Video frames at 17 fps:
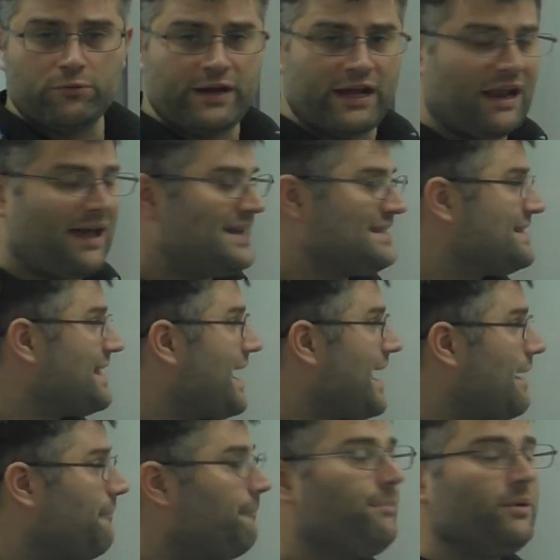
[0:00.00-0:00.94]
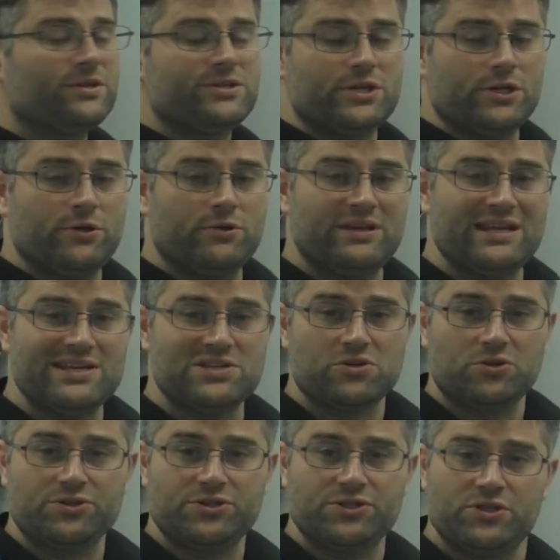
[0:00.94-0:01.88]
realise that amplitude is
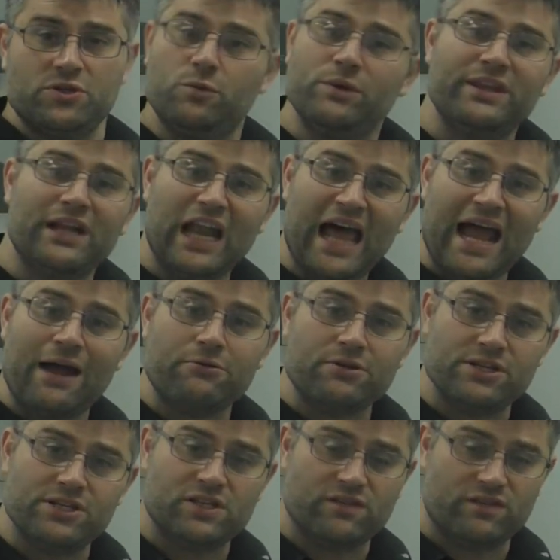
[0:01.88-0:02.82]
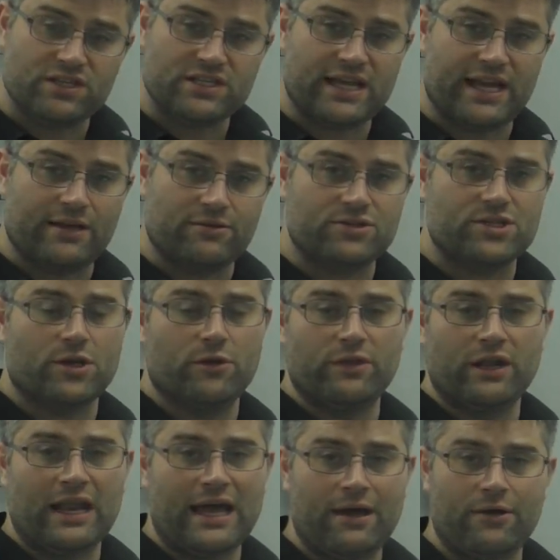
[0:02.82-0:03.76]
all to do with the loudness of a sound. So
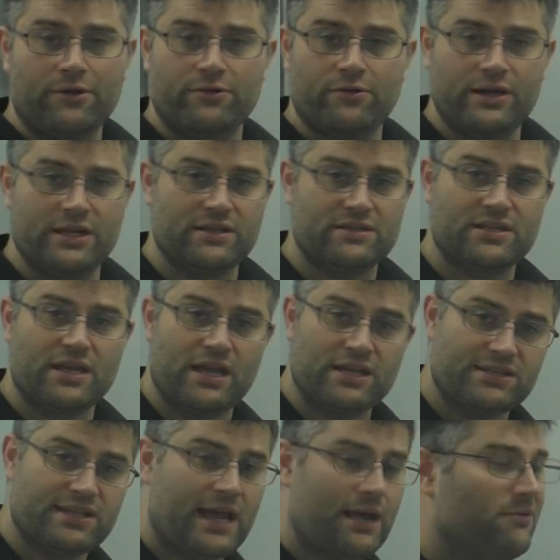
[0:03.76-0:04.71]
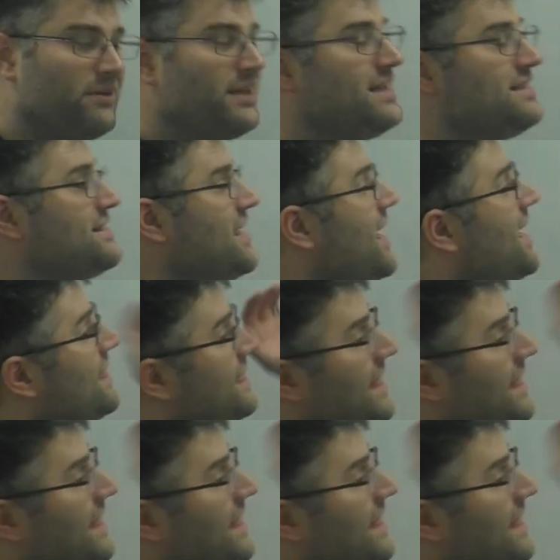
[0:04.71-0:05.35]
the louder a sound is,